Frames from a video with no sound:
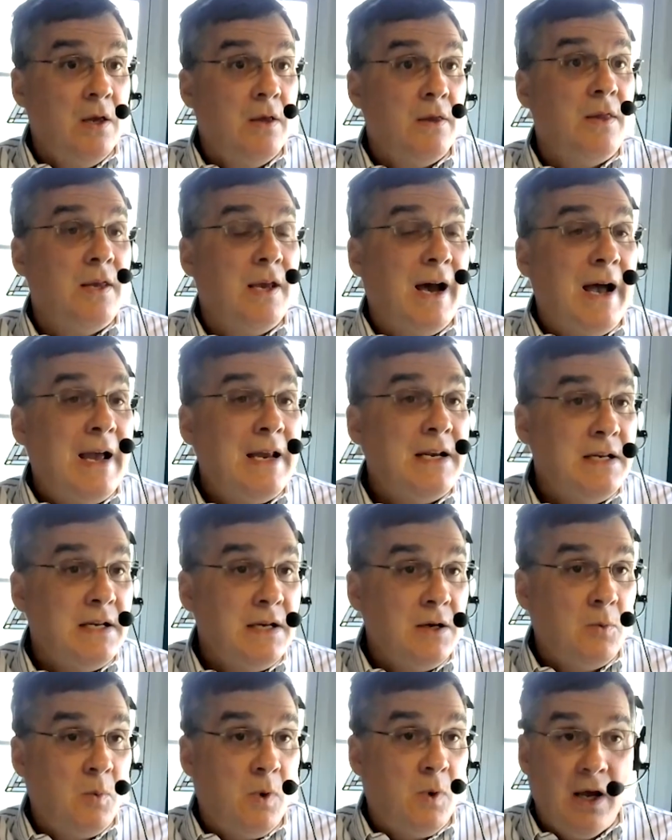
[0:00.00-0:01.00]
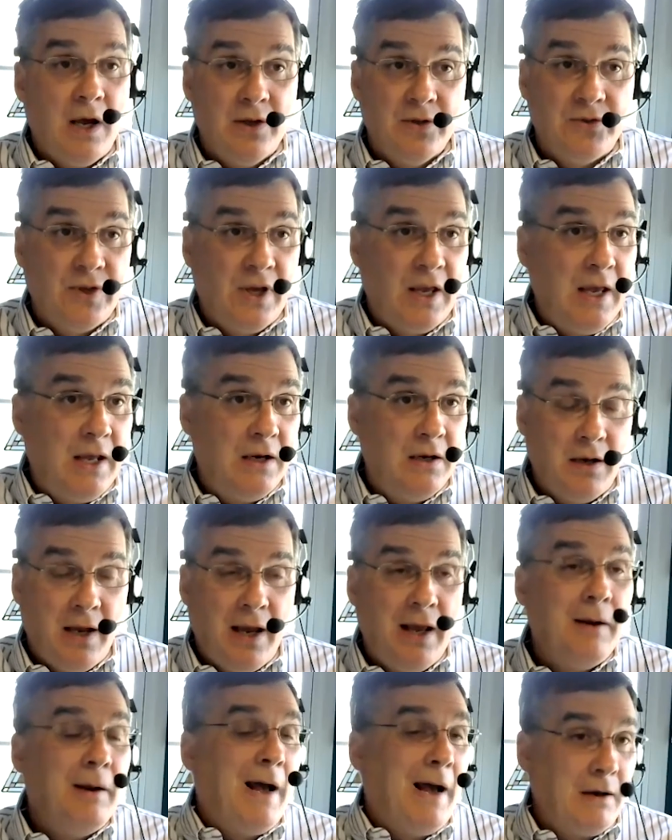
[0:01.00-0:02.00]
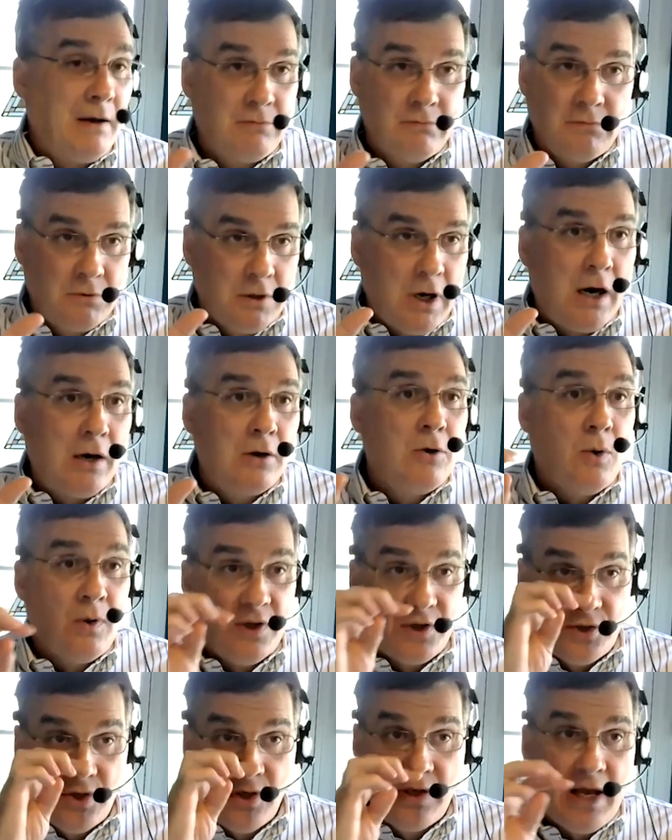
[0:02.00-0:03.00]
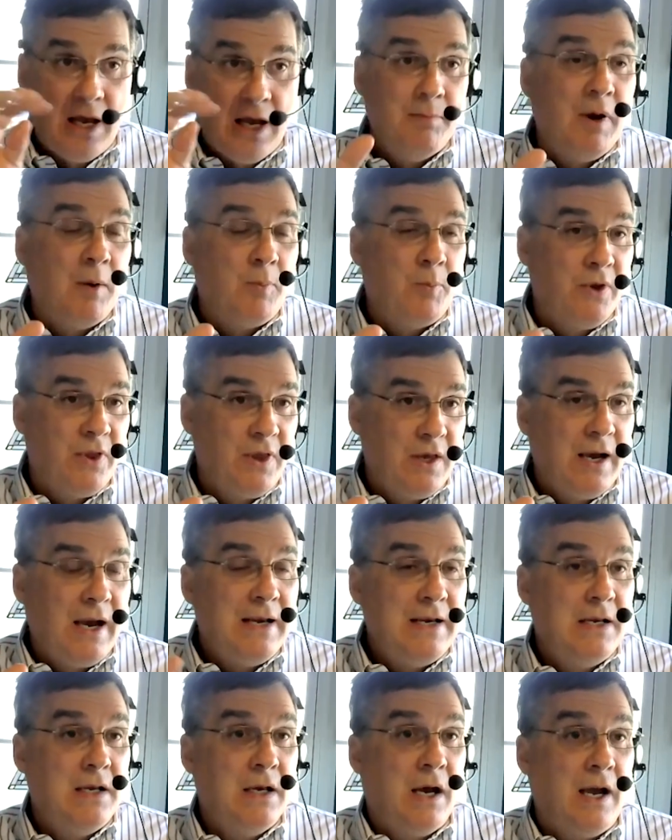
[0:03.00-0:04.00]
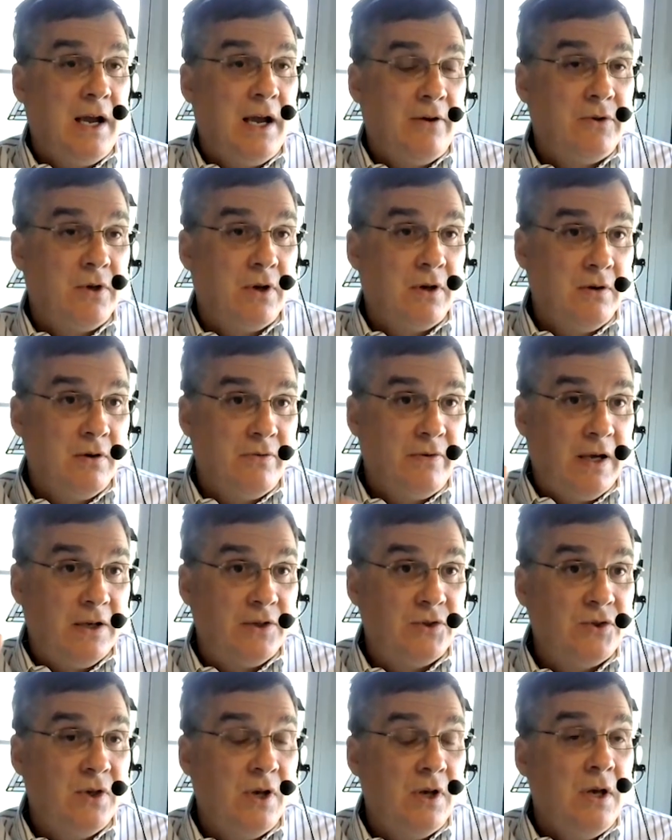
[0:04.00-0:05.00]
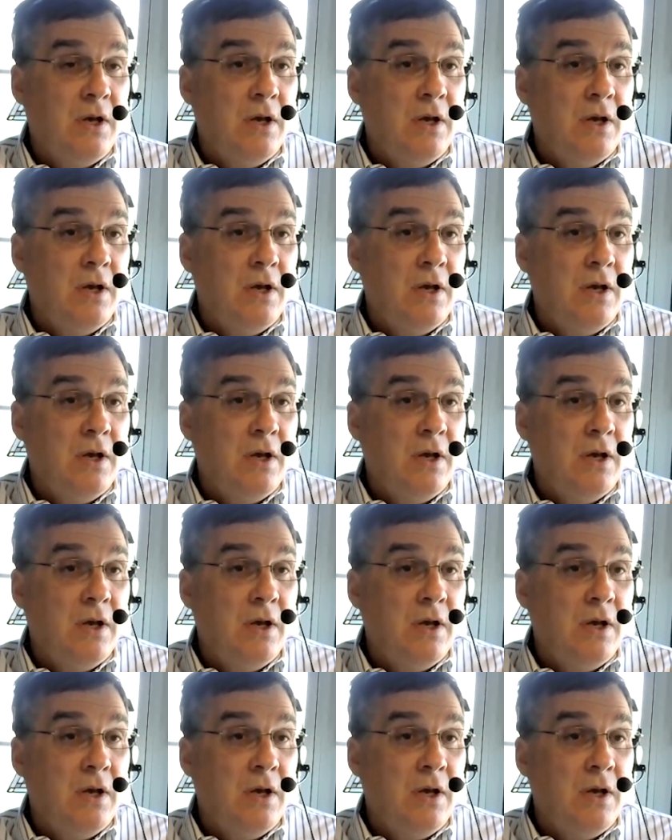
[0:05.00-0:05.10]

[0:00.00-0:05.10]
The idea was, and our coalition came up with the idea, I have to confess,